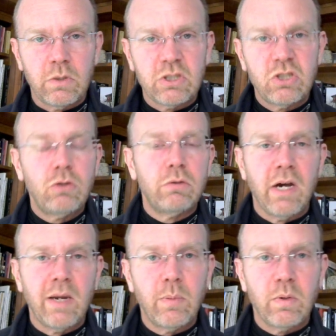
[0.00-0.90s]
it's two
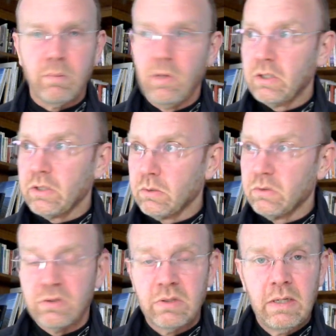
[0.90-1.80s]
nonpolar
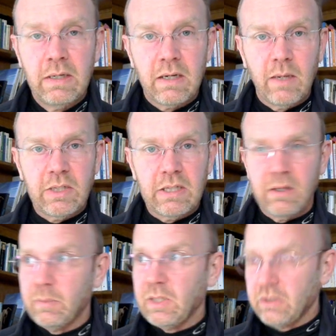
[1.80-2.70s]
molecules coming
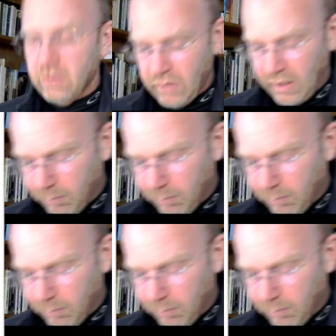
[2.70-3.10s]
together, because you've got a